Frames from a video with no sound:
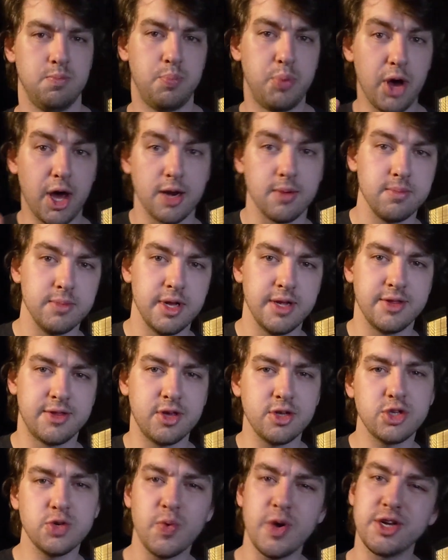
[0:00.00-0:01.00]
But in
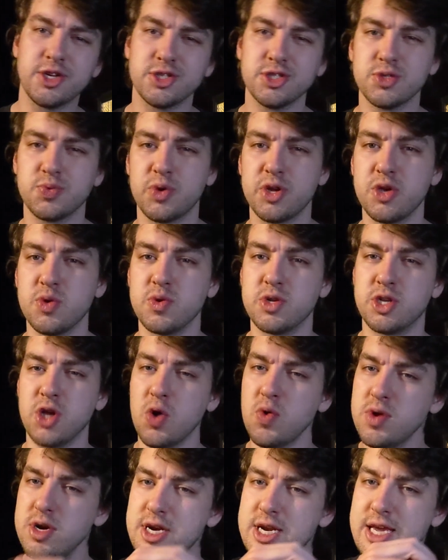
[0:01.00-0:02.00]
situations where you
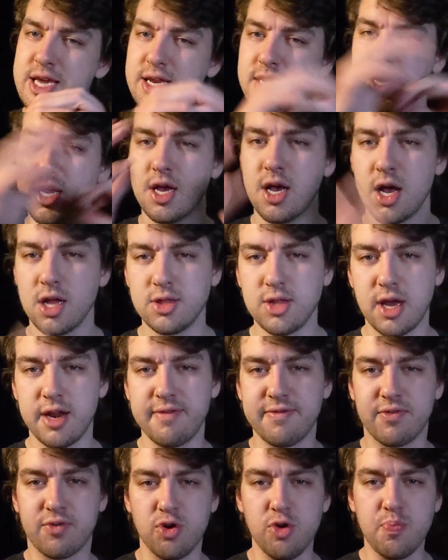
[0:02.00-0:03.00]
don't need a lot
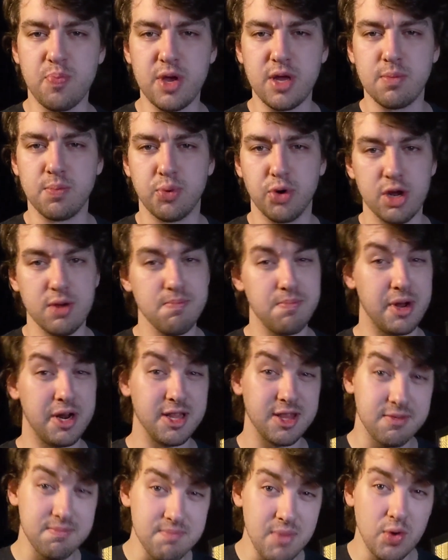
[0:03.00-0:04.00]
of group input, but
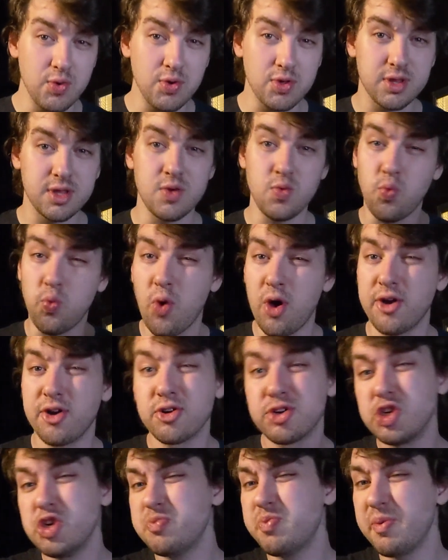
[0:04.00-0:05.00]
it's mostly 1 or
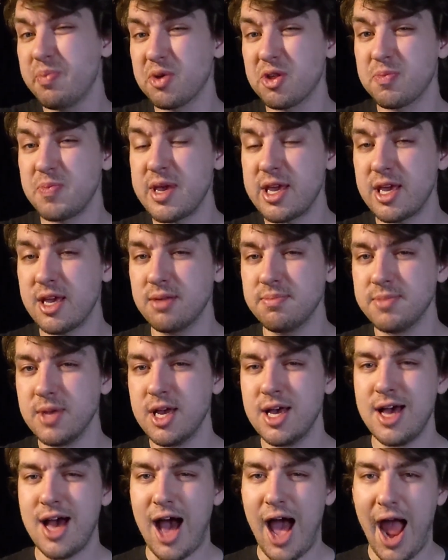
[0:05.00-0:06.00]
2 people speaking,
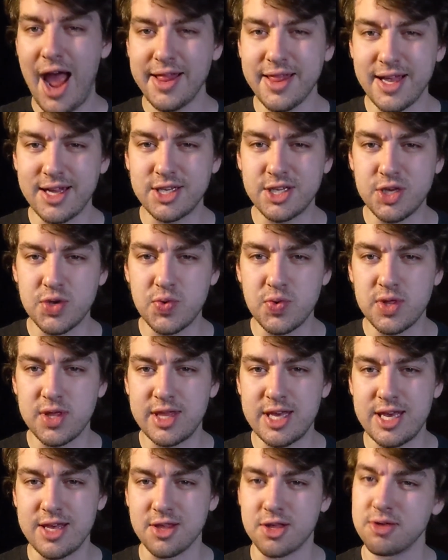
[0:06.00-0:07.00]
I like to use
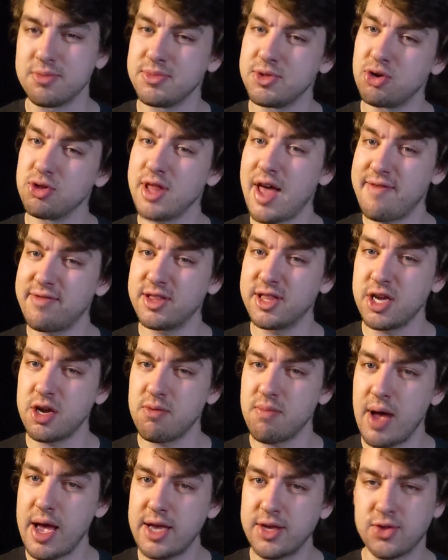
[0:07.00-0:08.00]
these. They're lavalier
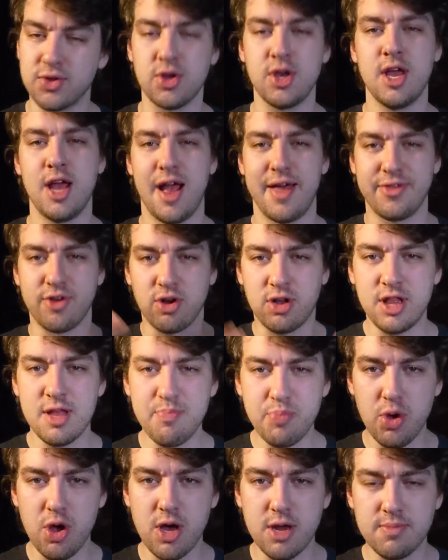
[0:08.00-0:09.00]
mics, and they're
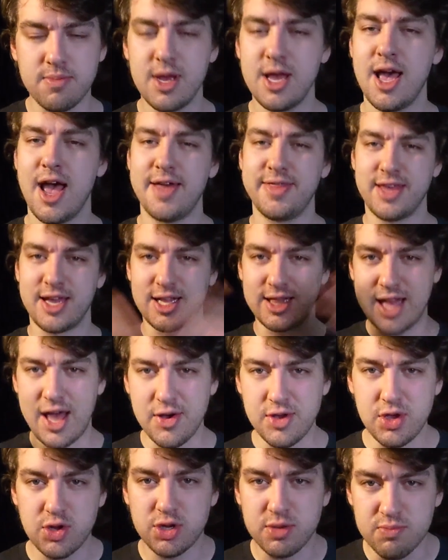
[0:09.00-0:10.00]
clip-on, and they allow
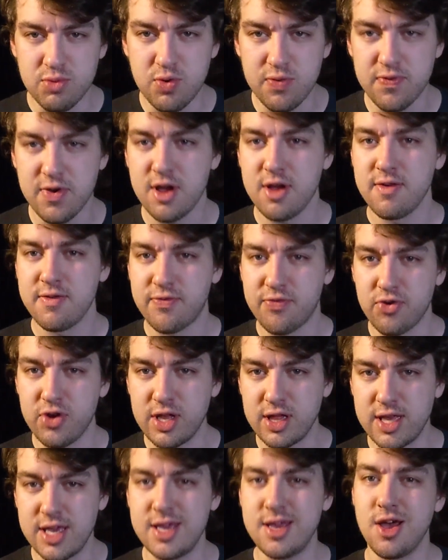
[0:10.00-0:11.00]
you to move
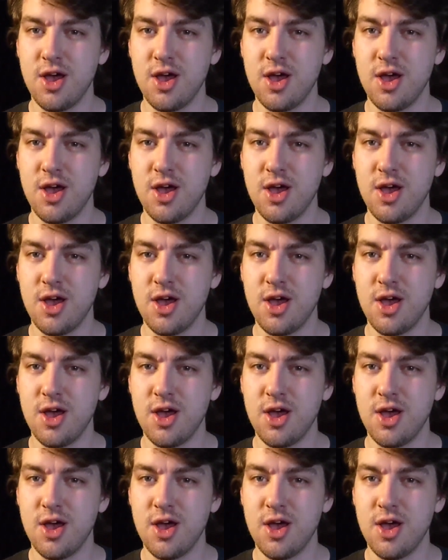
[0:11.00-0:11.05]
freely